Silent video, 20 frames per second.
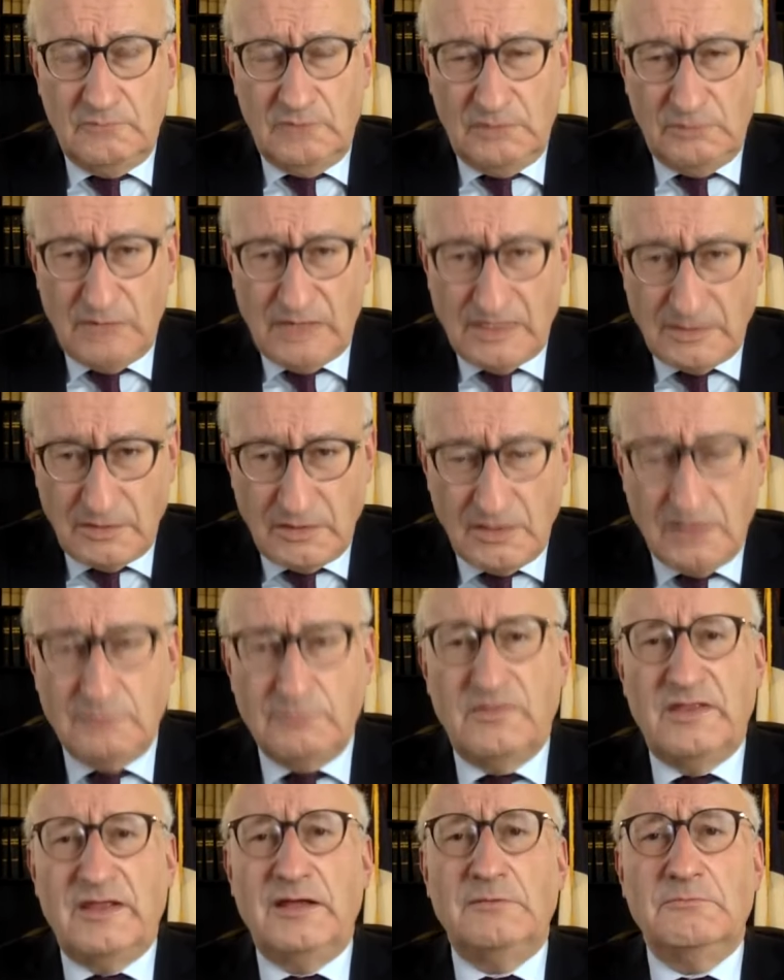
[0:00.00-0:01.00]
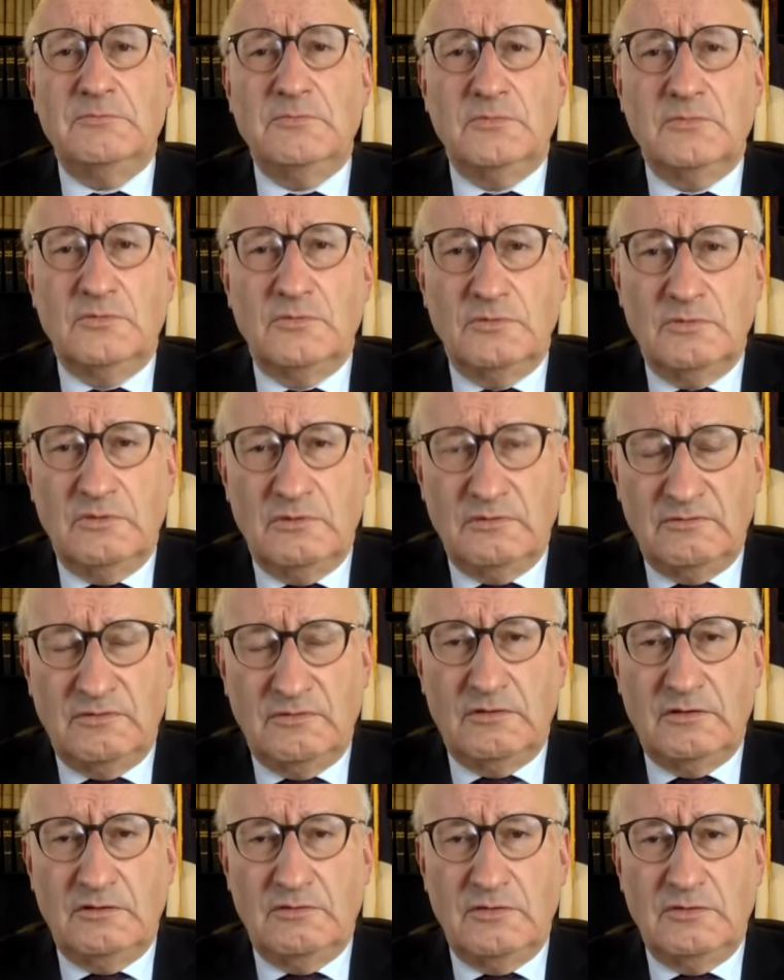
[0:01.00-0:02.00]
welcome them,
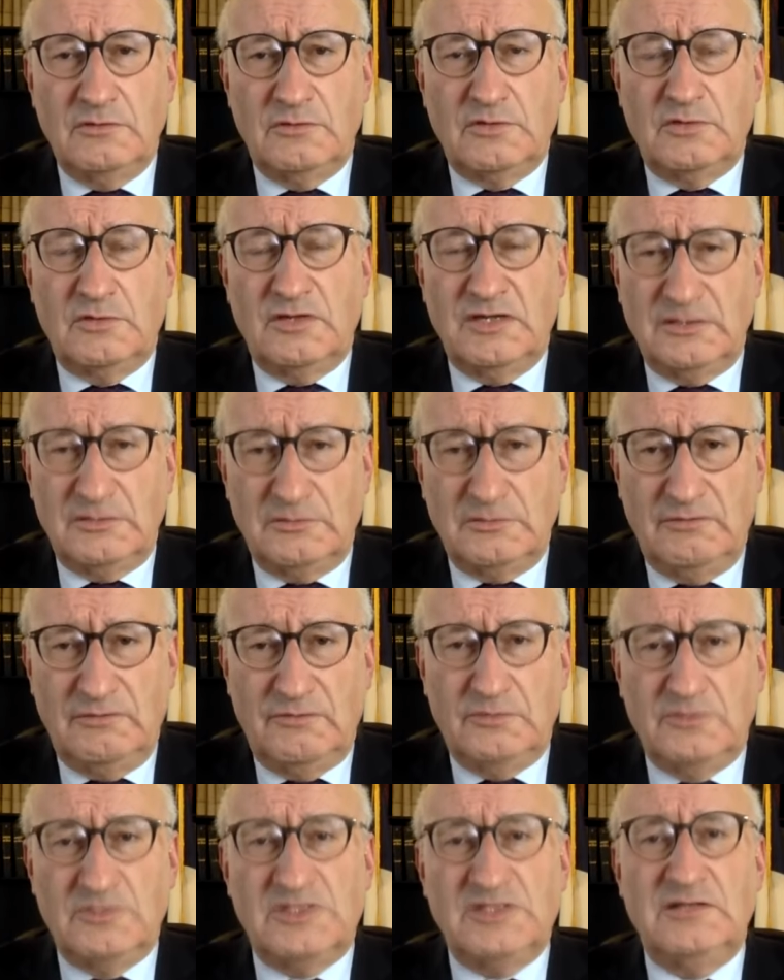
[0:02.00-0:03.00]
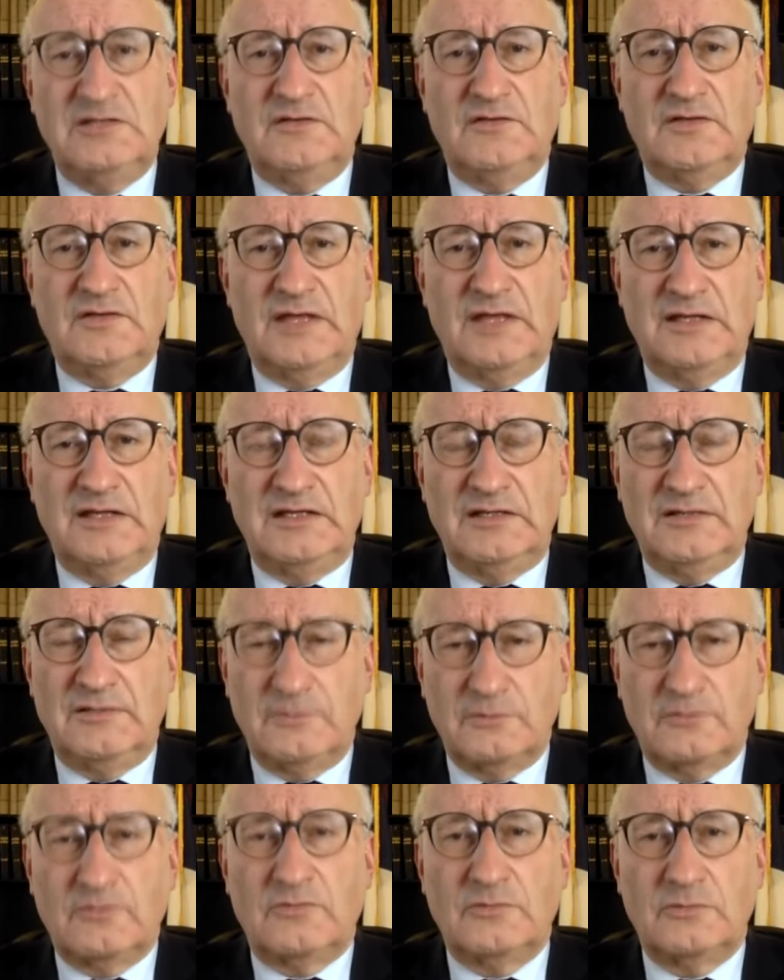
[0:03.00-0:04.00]
the Ukrainian refugees, and it
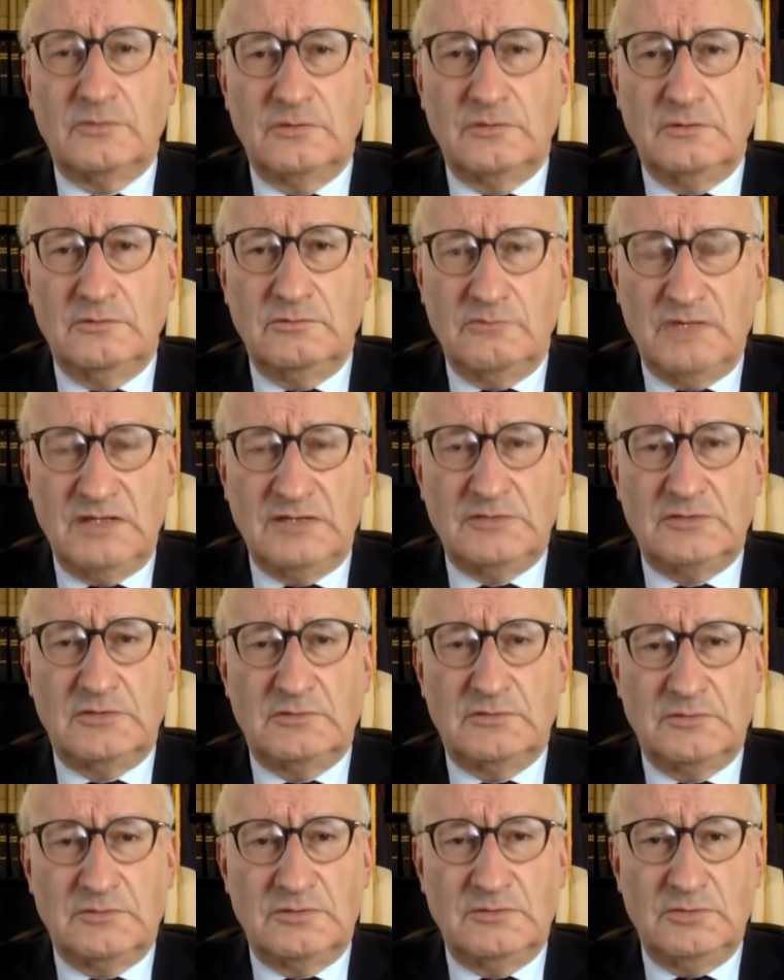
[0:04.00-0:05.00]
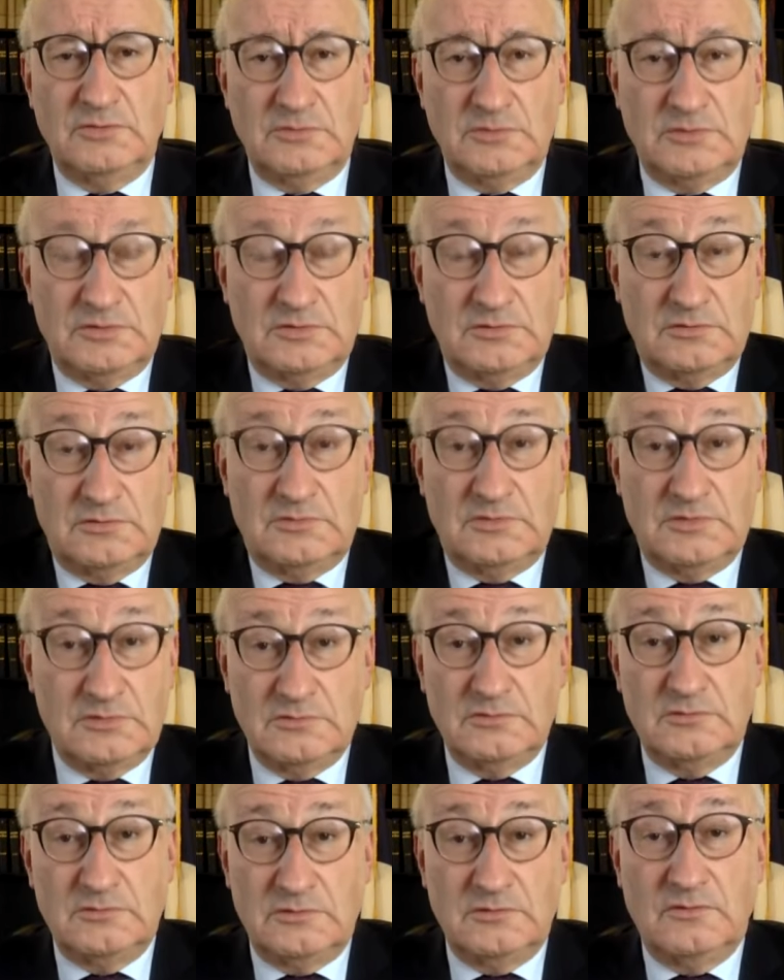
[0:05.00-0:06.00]
is also a way to contribute to
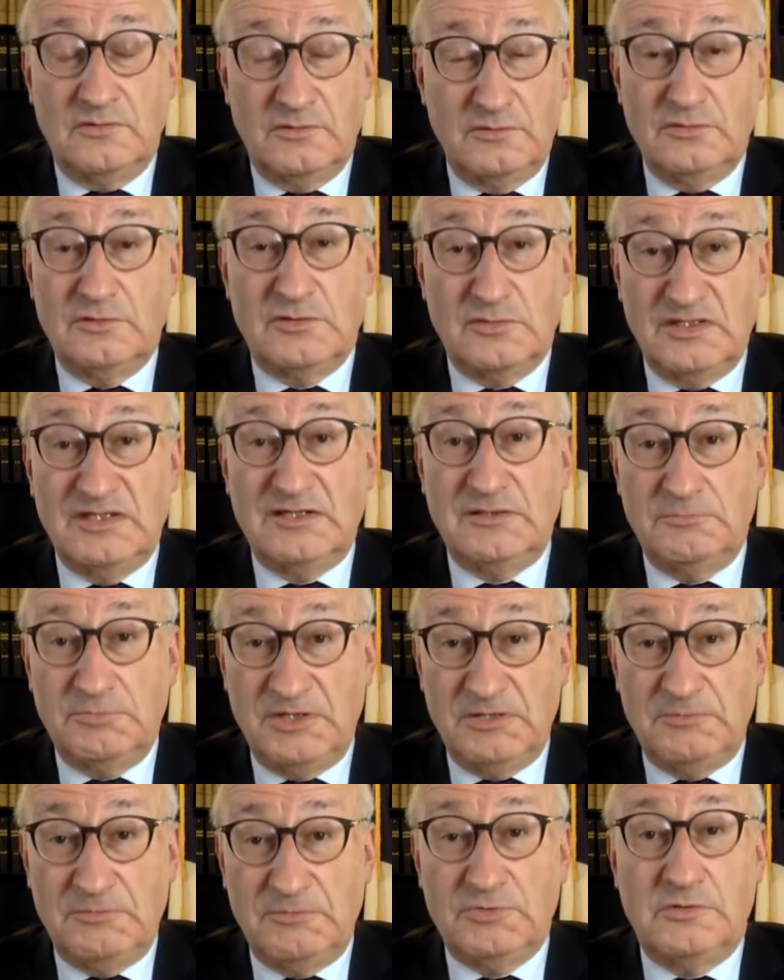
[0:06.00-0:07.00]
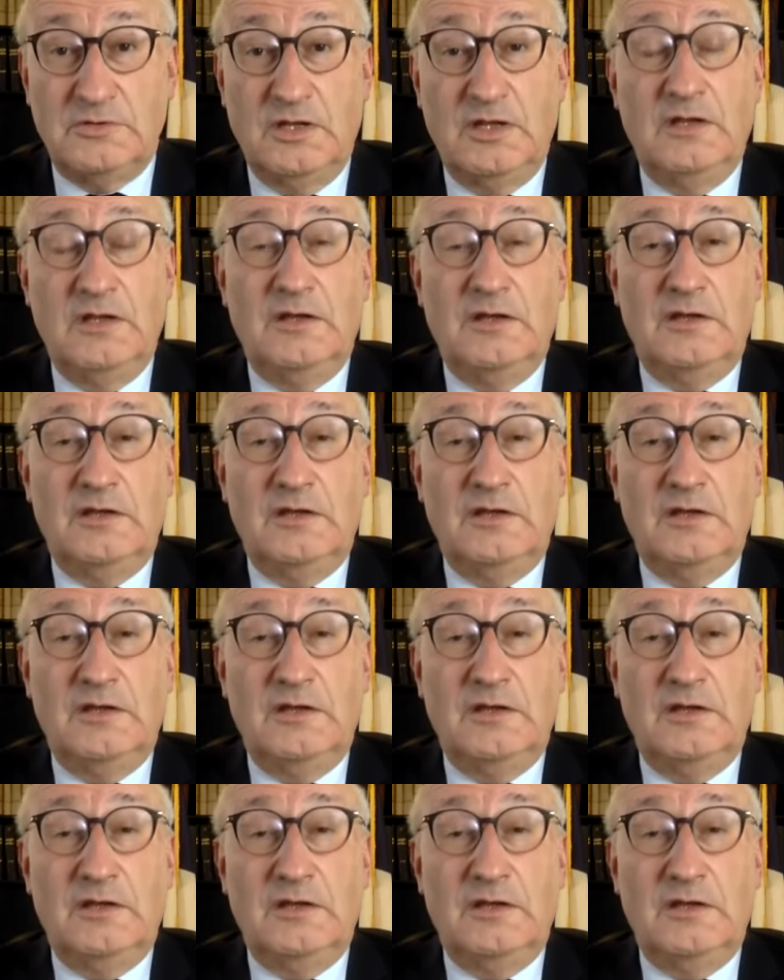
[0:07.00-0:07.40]
the Ukrainian people.